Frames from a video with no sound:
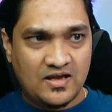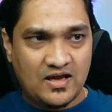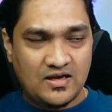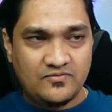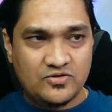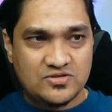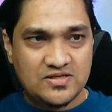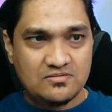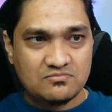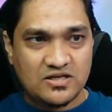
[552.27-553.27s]
And if you
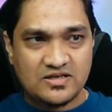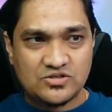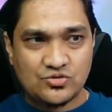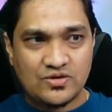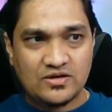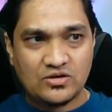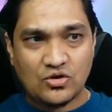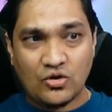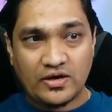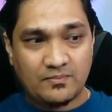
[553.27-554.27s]
see, it is showing
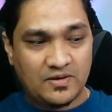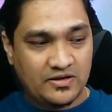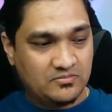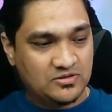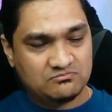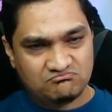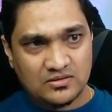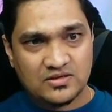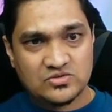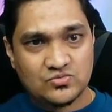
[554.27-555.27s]
not applicable.
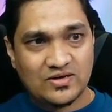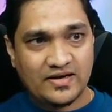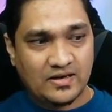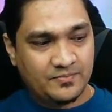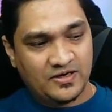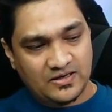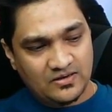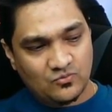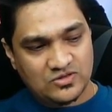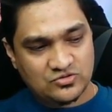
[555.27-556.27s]
This will get updated
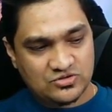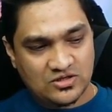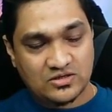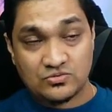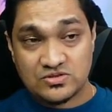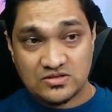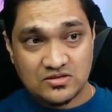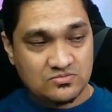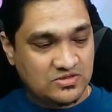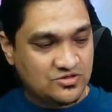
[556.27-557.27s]
once you start using the
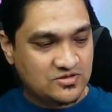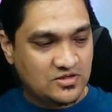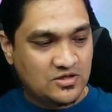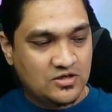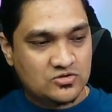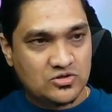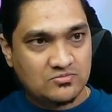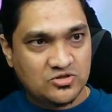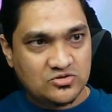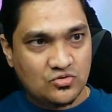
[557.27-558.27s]
switches. So I'm
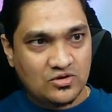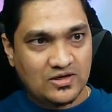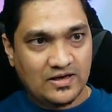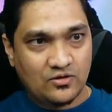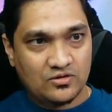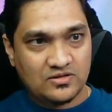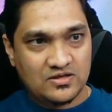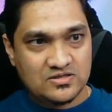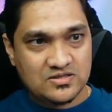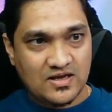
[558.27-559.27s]
just going to click on
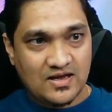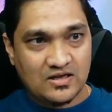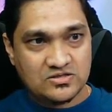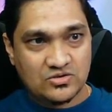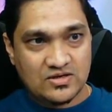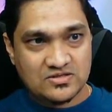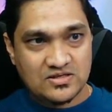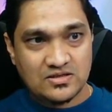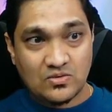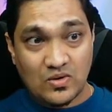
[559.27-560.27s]
these, and as you can see,
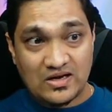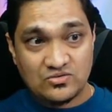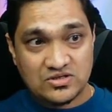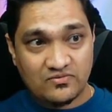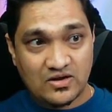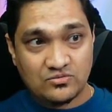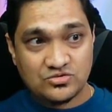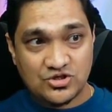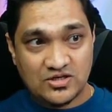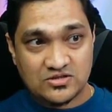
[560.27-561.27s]
the values have now
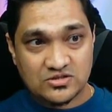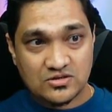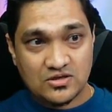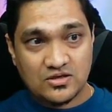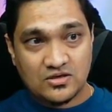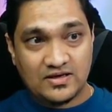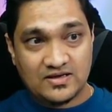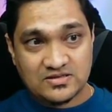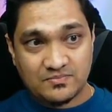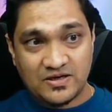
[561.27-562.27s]
changed. It
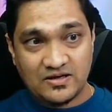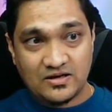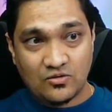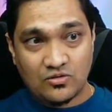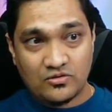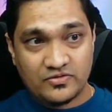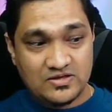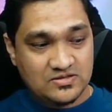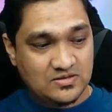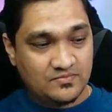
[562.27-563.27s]
has updated all of
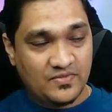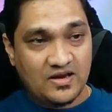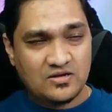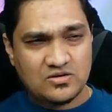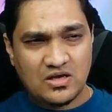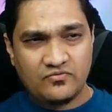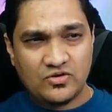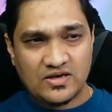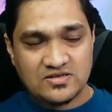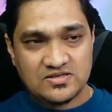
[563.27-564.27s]
these, and if you
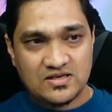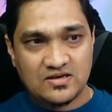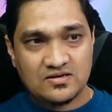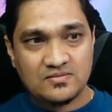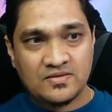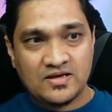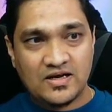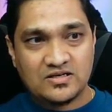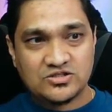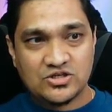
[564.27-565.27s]
can see here,
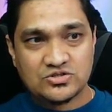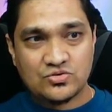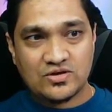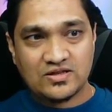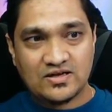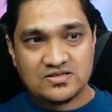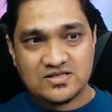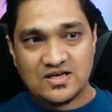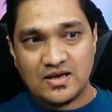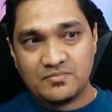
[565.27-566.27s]
it is just showing that it's
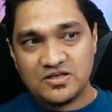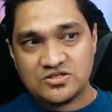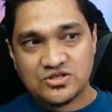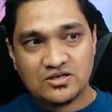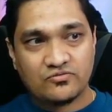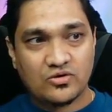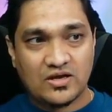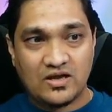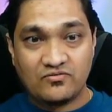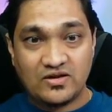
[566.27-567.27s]
an empty string for
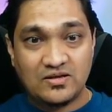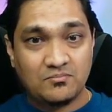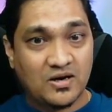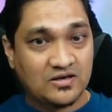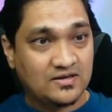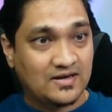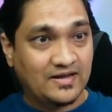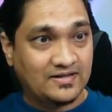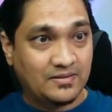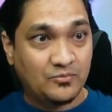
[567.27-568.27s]
every button
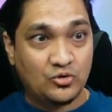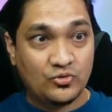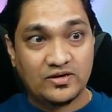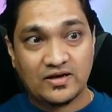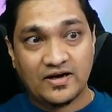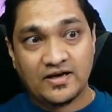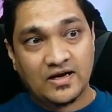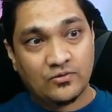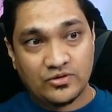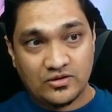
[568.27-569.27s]
click that I'm doing right
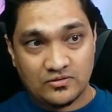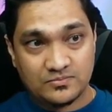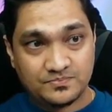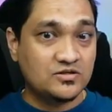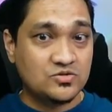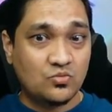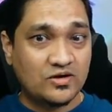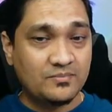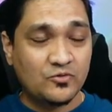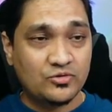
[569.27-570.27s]
now here. So what
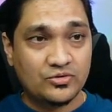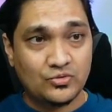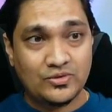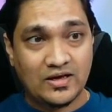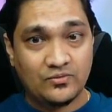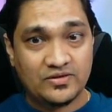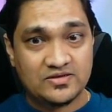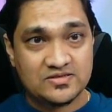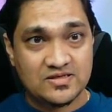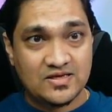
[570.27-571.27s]
I'm going to do now
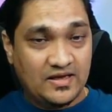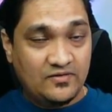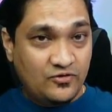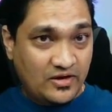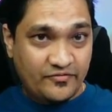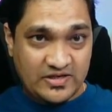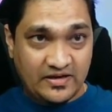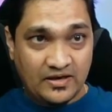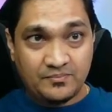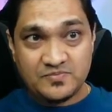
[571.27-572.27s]
is, if you have set
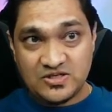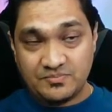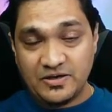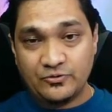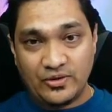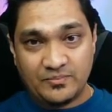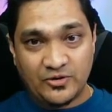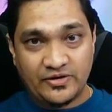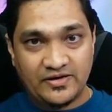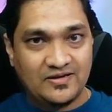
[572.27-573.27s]
up
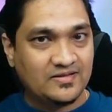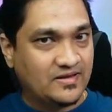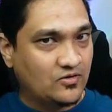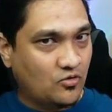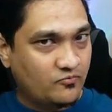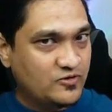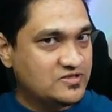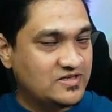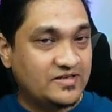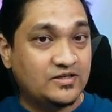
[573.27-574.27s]
Zigbee2MQTT, then
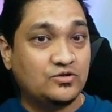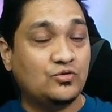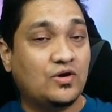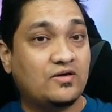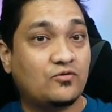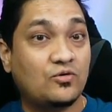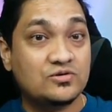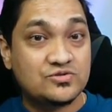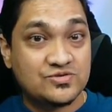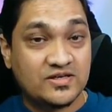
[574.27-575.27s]
obviously you have
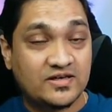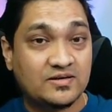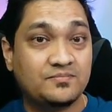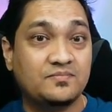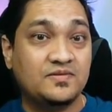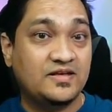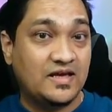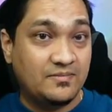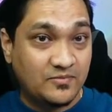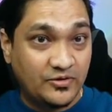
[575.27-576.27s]
also set up the
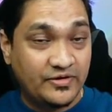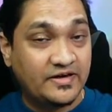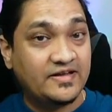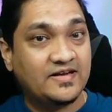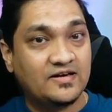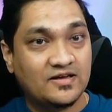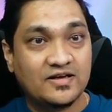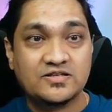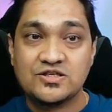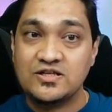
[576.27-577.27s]
MQTT
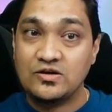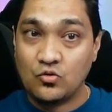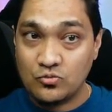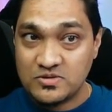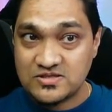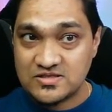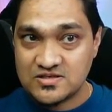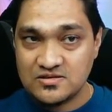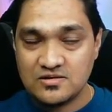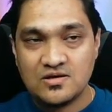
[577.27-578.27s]
integration in Home
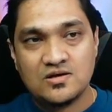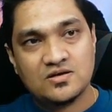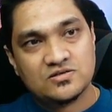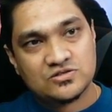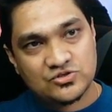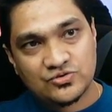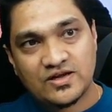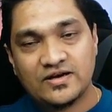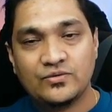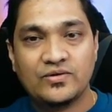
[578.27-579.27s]
Assistant so
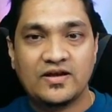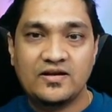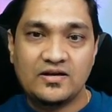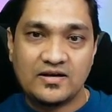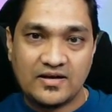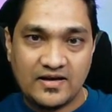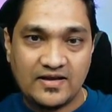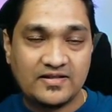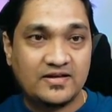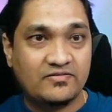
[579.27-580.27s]
that you can
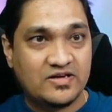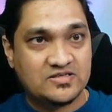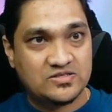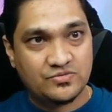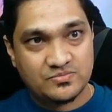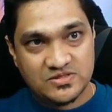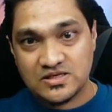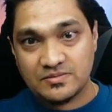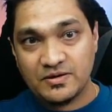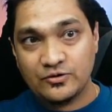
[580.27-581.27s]
connect the devices from
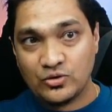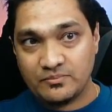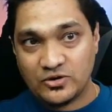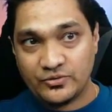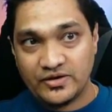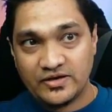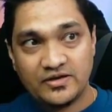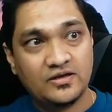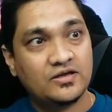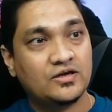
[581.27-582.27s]

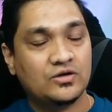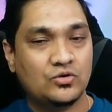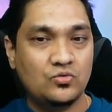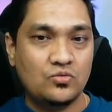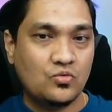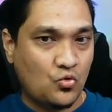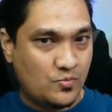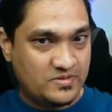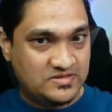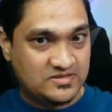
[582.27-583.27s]
Zigbee2MQTT to
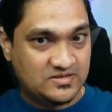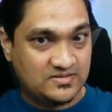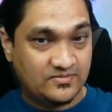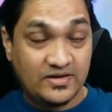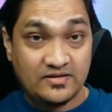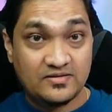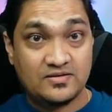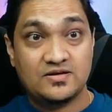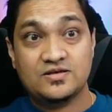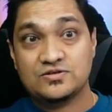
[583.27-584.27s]
Home Assistant, right?
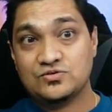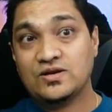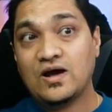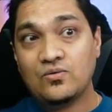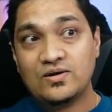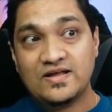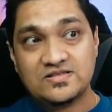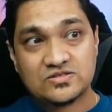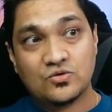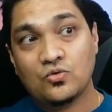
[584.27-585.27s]
So now
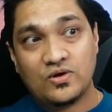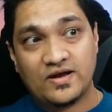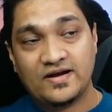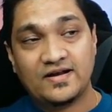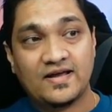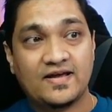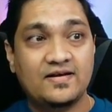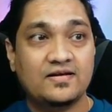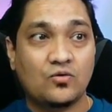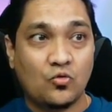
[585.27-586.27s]
let's go ahead and
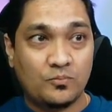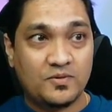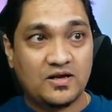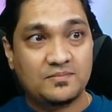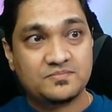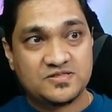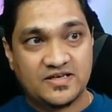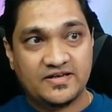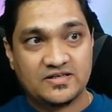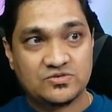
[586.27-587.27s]
open up
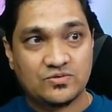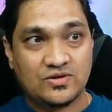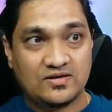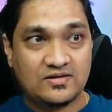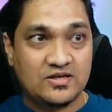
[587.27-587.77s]
settings for that.